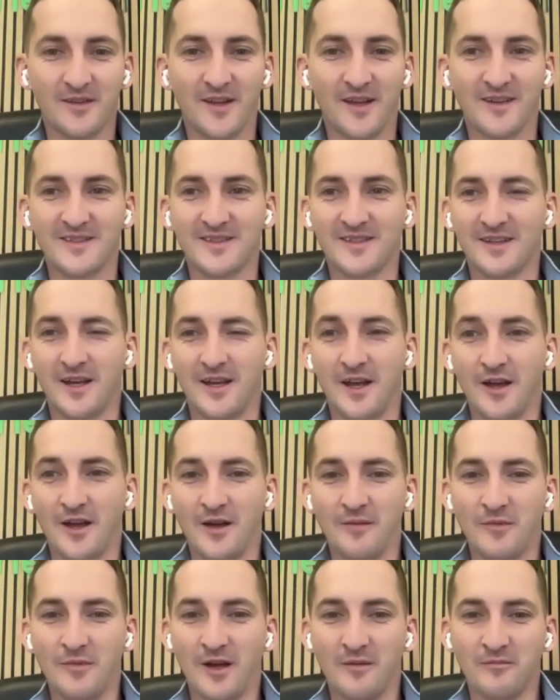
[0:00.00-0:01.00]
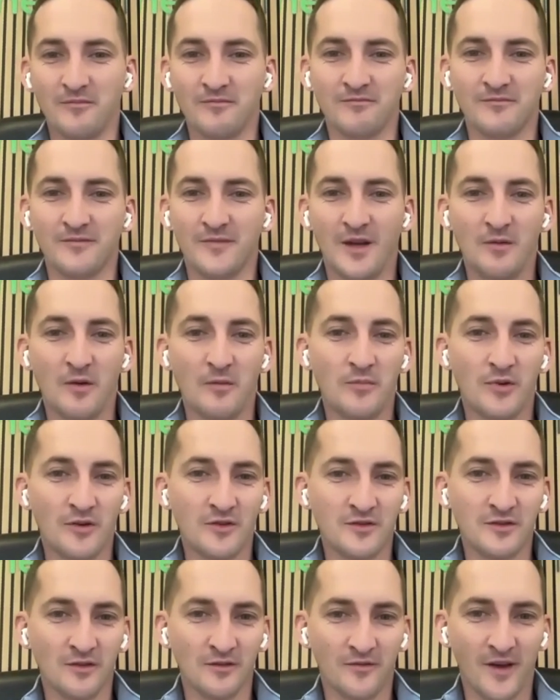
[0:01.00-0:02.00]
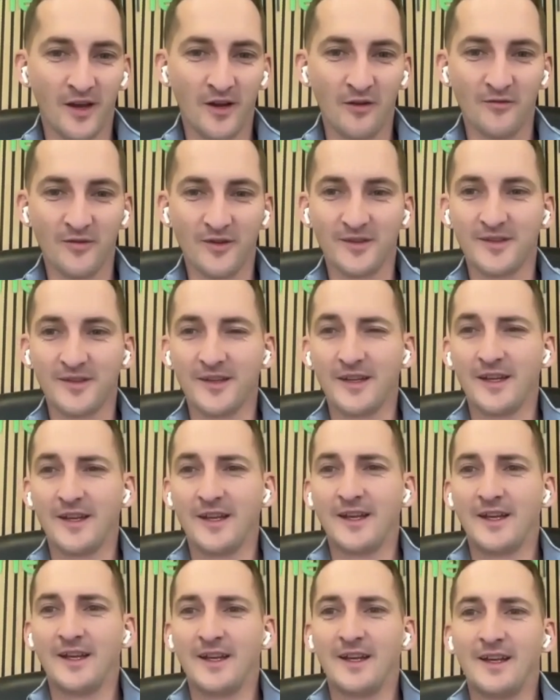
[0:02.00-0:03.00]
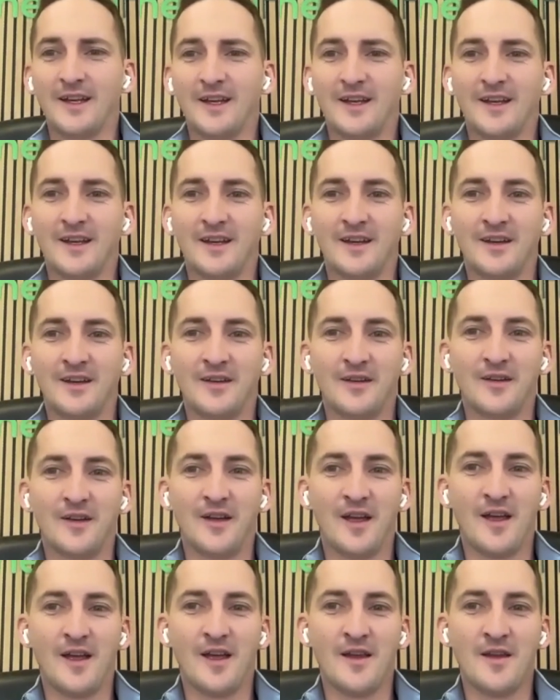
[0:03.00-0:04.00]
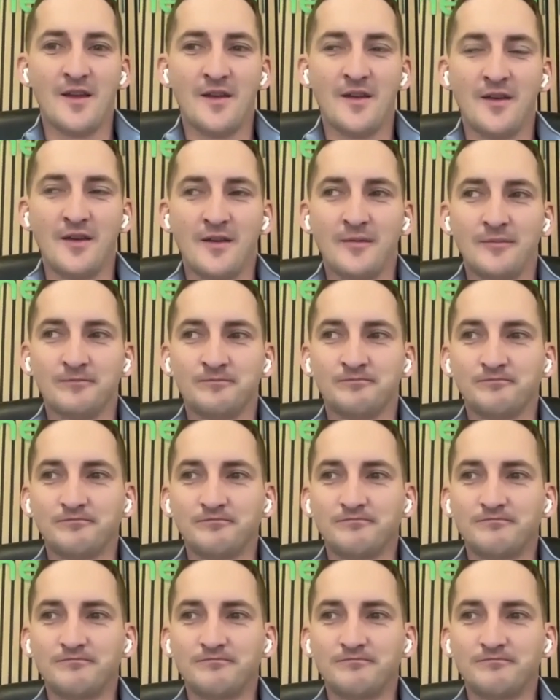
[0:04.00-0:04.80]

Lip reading: That's I'm a personal fan of it, and